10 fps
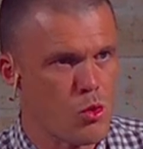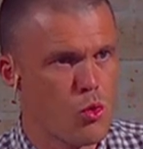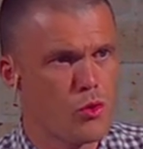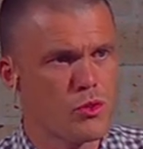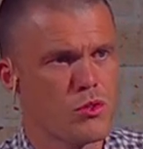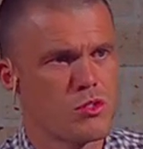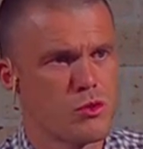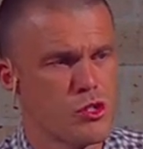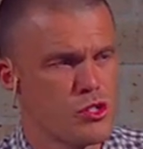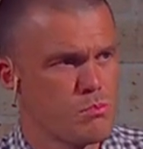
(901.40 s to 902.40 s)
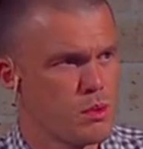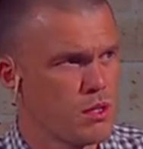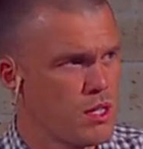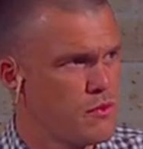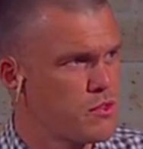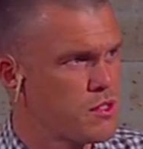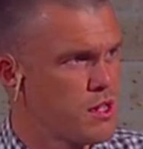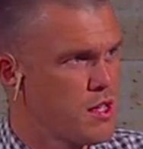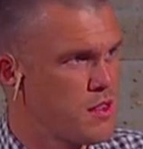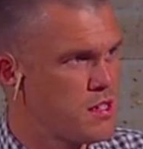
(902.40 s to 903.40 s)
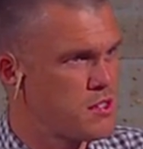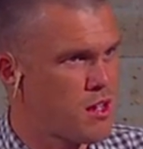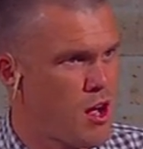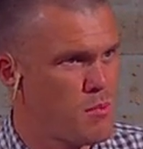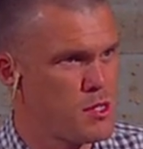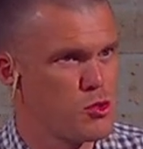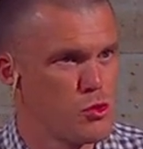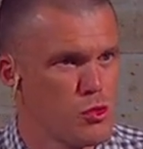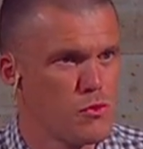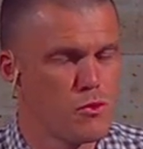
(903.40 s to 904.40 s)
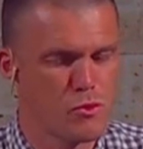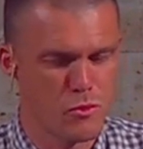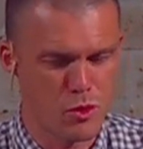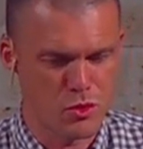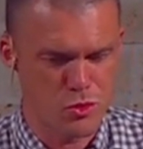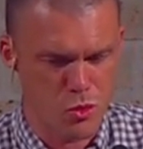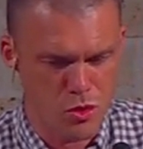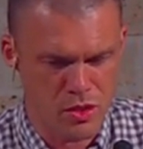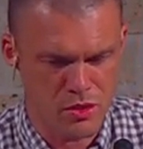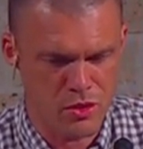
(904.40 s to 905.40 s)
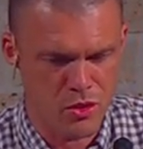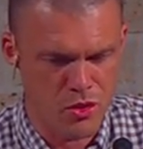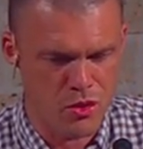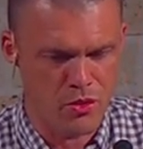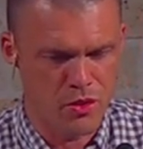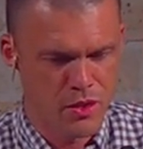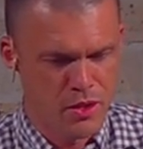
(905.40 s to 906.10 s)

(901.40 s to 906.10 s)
Orthodox Christian beliefs, this psalm is useful for talking to God.